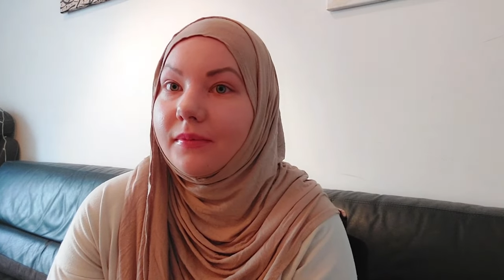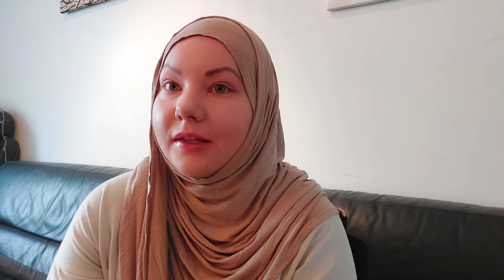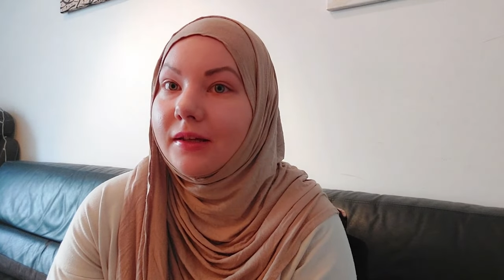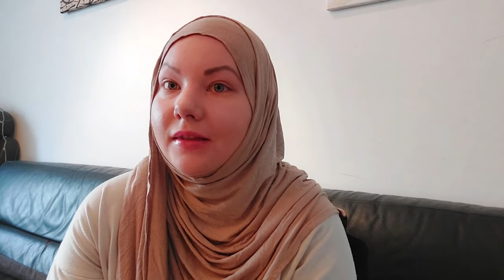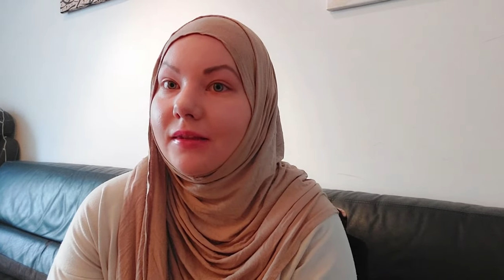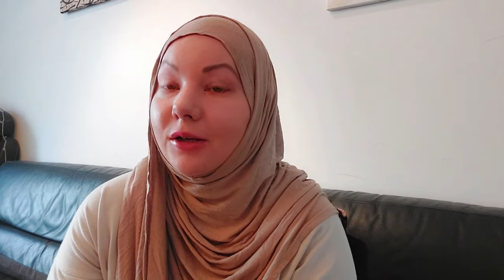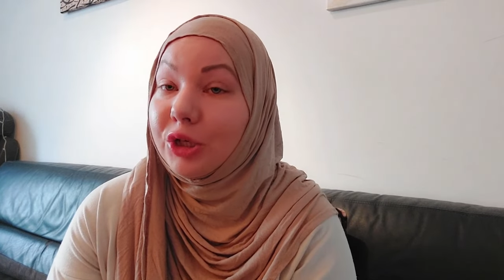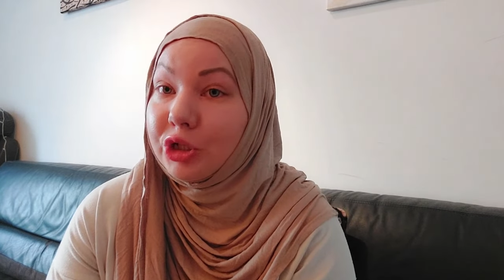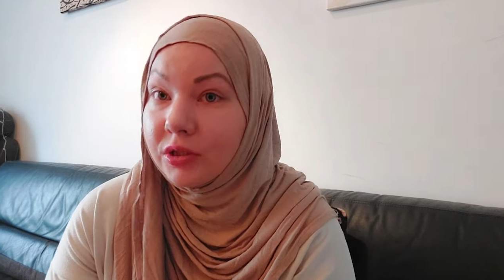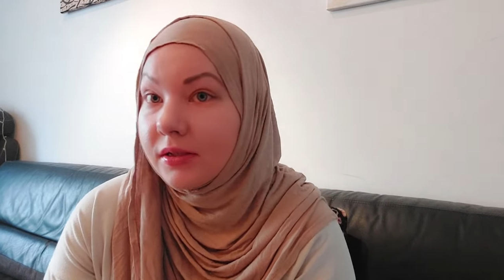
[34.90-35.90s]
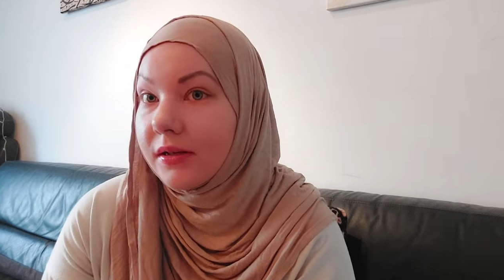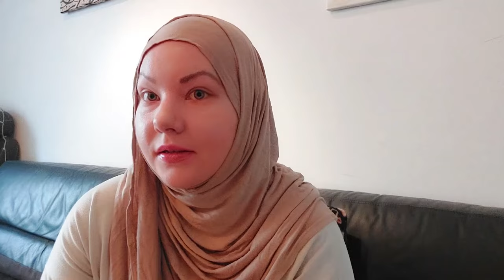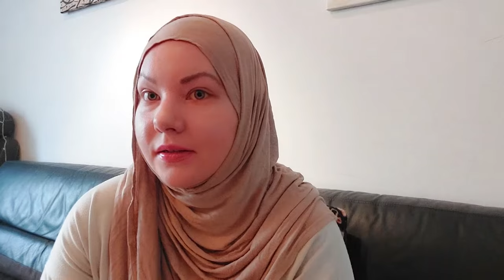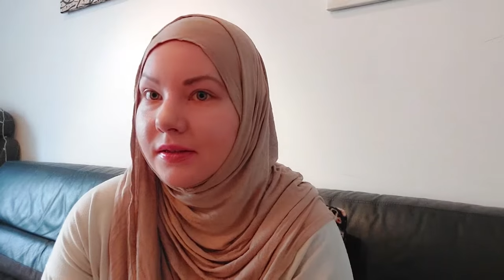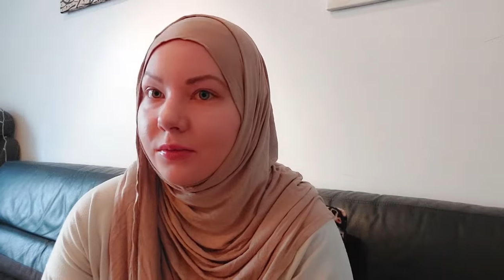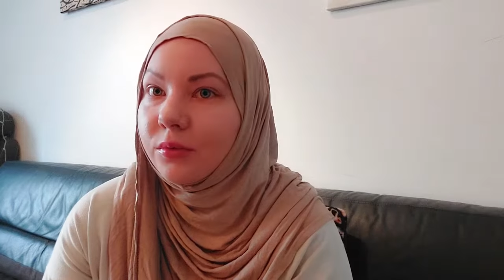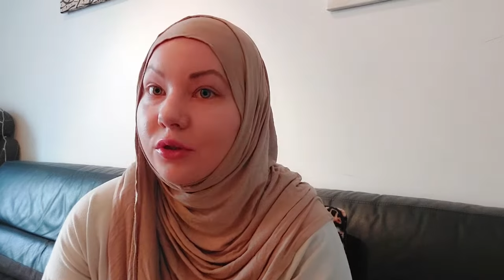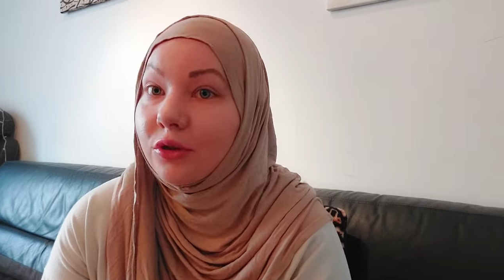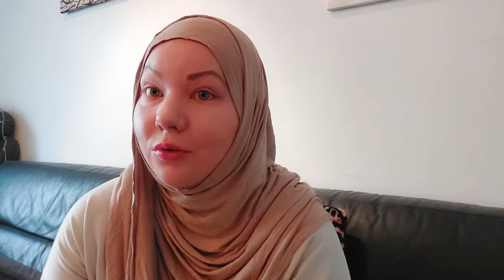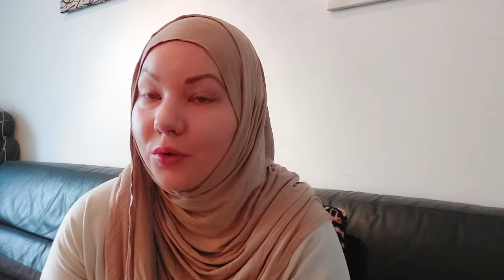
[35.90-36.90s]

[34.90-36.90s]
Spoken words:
that Christians want to